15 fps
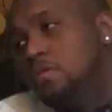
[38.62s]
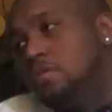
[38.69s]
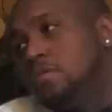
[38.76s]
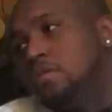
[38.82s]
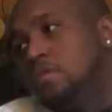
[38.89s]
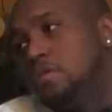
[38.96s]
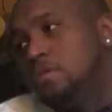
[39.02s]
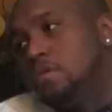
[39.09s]

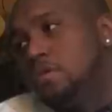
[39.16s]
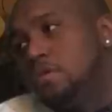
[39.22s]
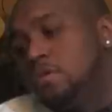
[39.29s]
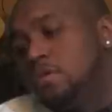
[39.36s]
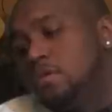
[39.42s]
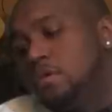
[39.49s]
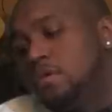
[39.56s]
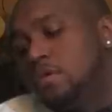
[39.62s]

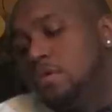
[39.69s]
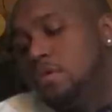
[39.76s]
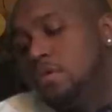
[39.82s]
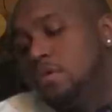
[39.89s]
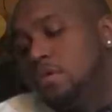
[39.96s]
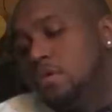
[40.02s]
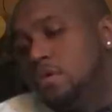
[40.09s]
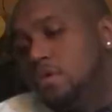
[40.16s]

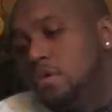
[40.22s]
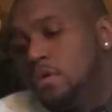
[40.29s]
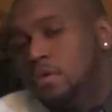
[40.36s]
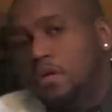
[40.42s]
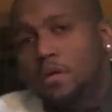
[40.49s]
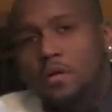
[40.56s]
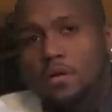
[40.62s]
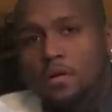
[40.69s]

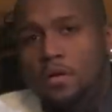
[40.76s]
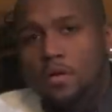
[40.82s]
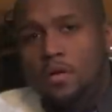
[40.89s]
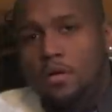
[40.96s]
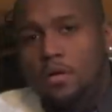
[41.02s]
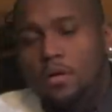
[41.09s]
[no speech]